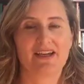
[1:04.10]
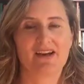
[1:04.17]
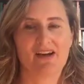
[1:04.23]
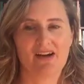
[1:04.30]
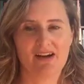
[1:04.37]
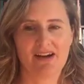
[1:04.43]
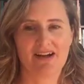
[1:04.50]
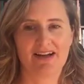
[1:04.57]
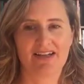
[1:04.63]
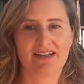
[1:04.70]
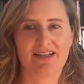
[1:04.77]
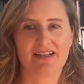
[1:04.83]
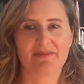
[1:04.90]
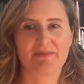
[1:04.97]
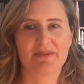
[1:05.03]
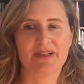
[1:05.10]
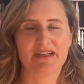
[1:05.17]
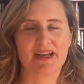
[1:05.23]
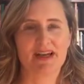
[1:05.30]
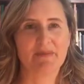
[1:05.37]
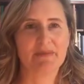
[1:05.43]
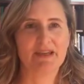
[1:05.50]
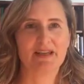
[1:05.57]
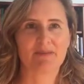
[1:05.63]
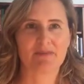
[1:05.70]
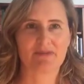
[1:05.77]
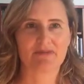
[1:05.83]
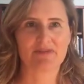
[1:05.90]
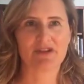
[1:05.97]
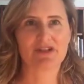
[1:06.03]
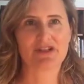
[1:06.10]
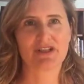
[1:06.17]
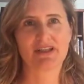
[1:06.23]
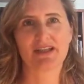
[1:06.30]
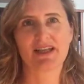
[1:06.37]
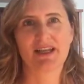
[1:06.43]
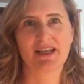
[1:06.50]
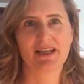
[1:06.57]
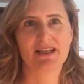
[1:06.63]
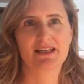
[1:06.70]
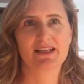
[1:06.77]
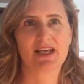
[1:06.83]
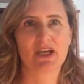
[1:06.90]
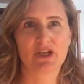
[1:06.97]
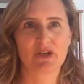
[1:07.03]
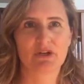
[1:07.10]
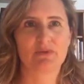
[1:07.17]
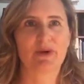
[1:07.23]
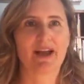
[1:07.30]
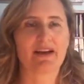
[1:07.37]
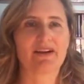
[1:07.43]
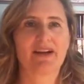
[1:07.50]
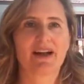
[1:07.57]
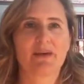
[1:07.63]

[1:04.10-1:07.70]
on becoming a proficient and a good writer.